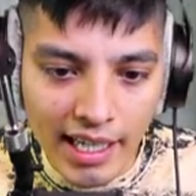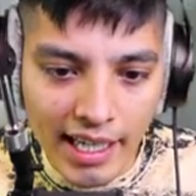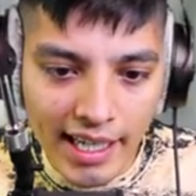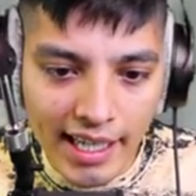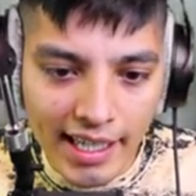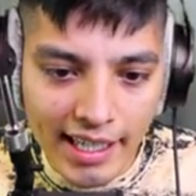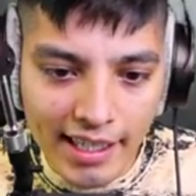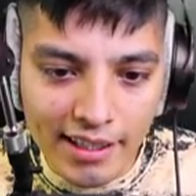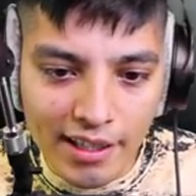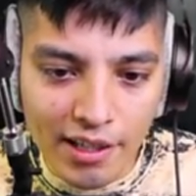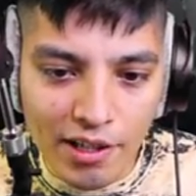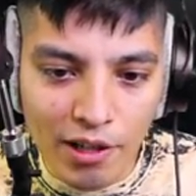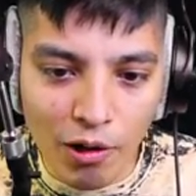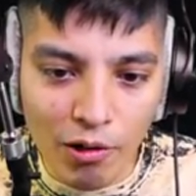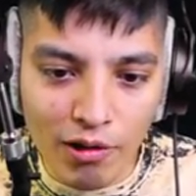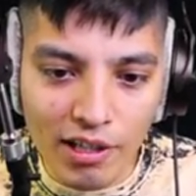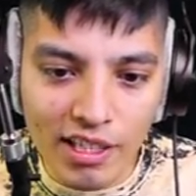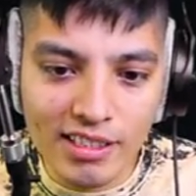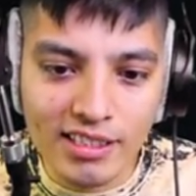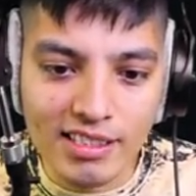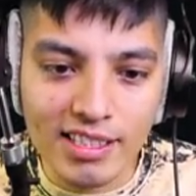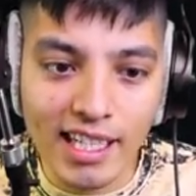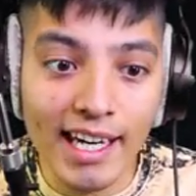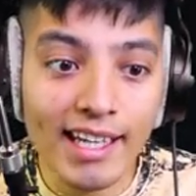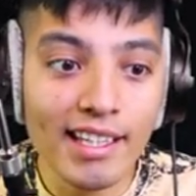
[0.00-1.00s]
And
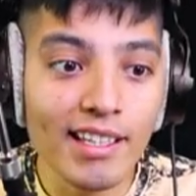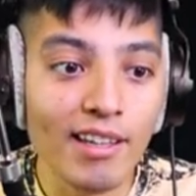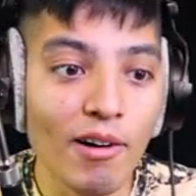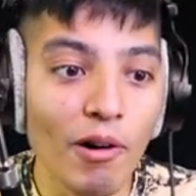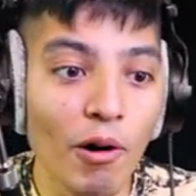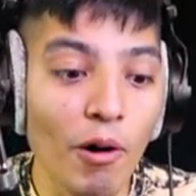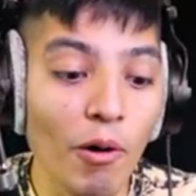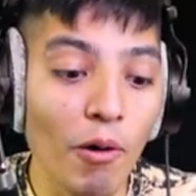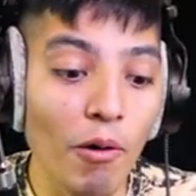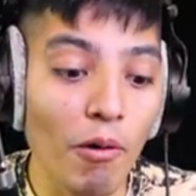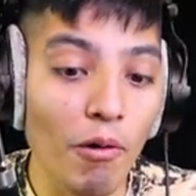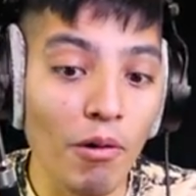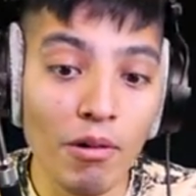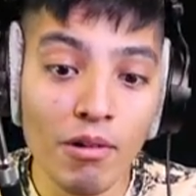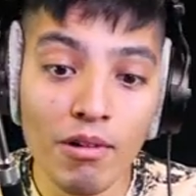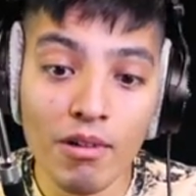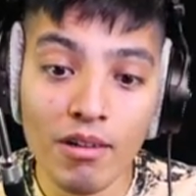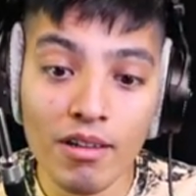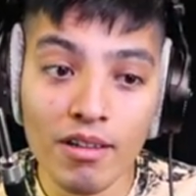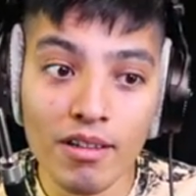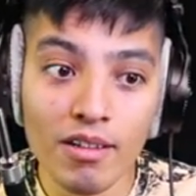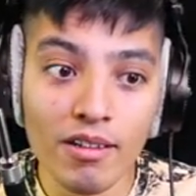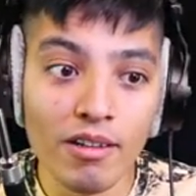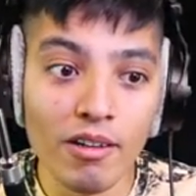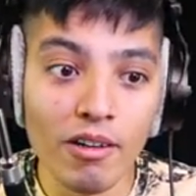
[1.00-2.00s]
goal inside the hole.
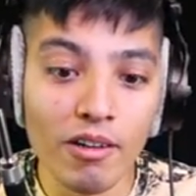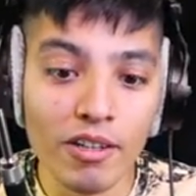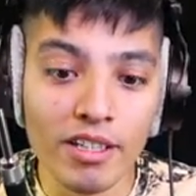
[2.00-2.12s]
That's what she